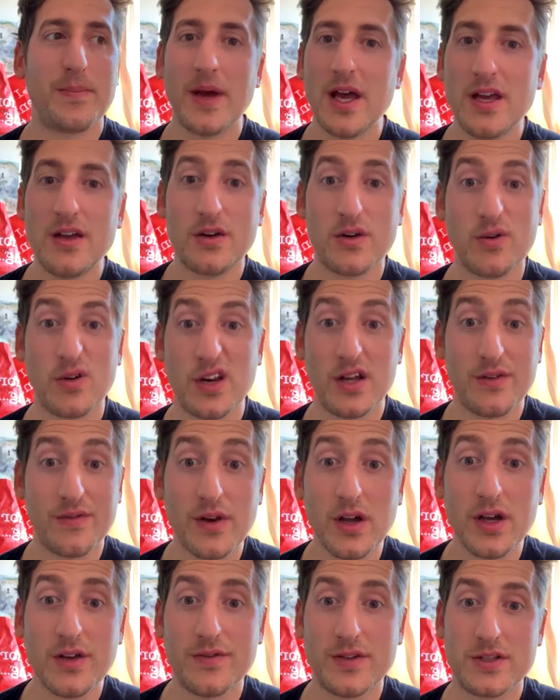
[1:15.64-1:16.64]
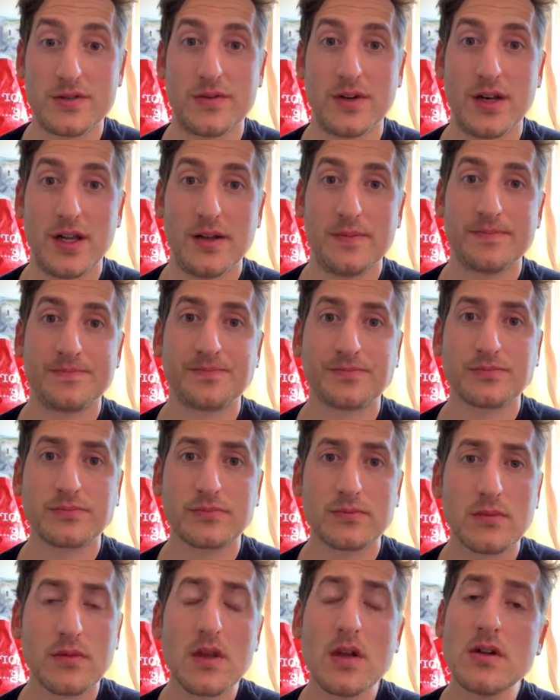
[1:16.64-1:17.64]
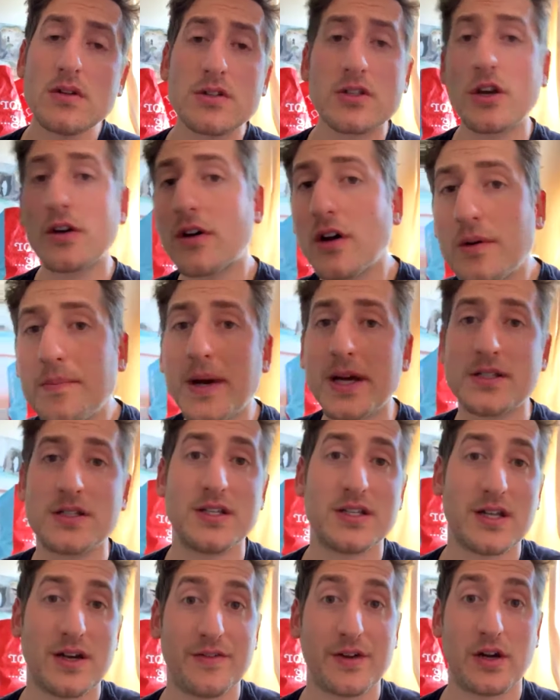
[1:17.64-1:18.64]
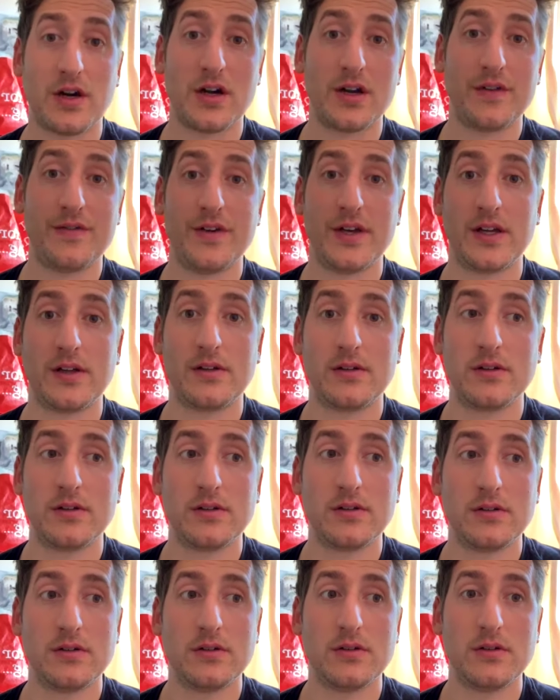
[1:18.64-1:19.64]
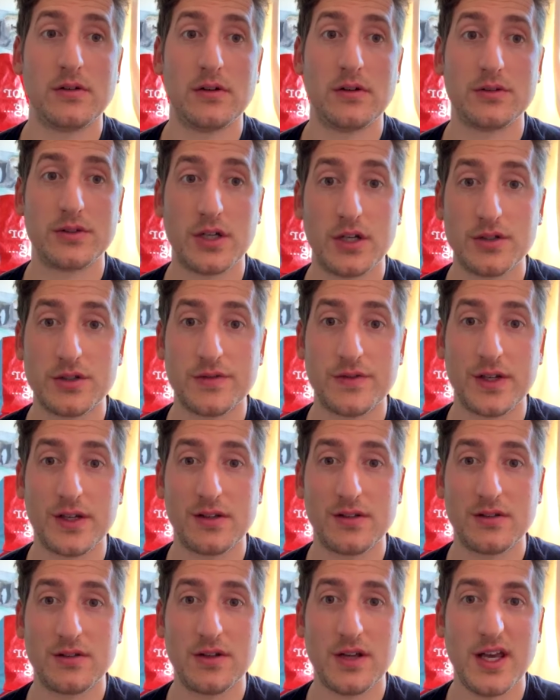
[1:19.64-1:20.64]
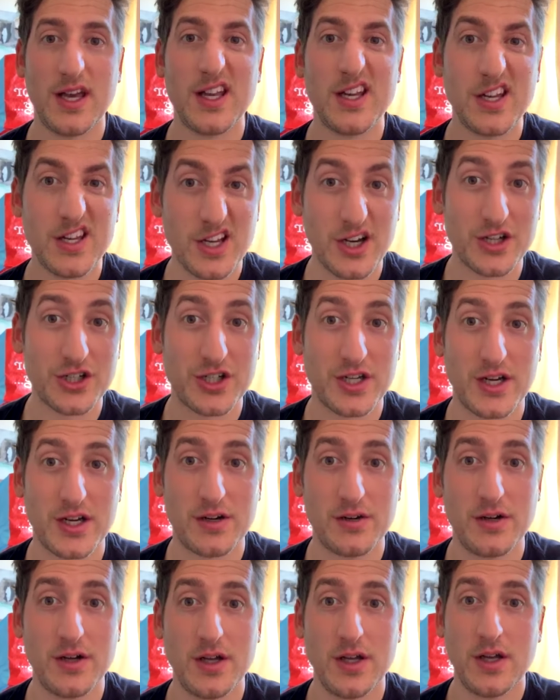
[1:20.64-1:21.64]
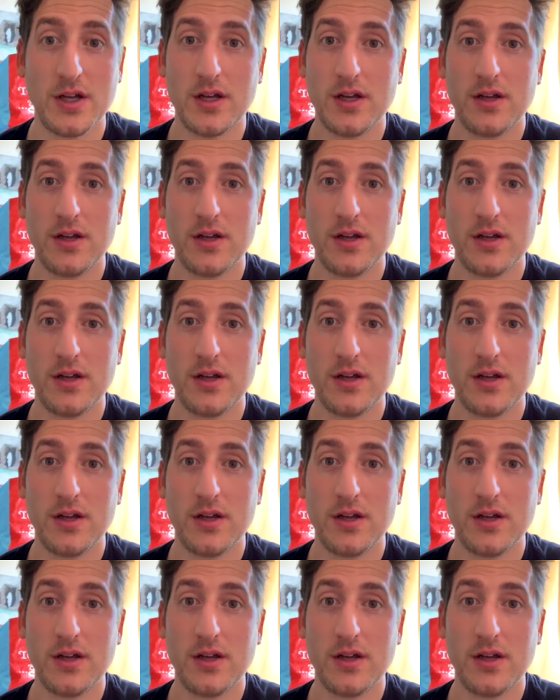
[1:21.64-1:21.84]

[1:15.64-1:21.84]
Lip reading: the better your quality of life is, really. So going back to this avocado thing, on toast thing, in a nutshell,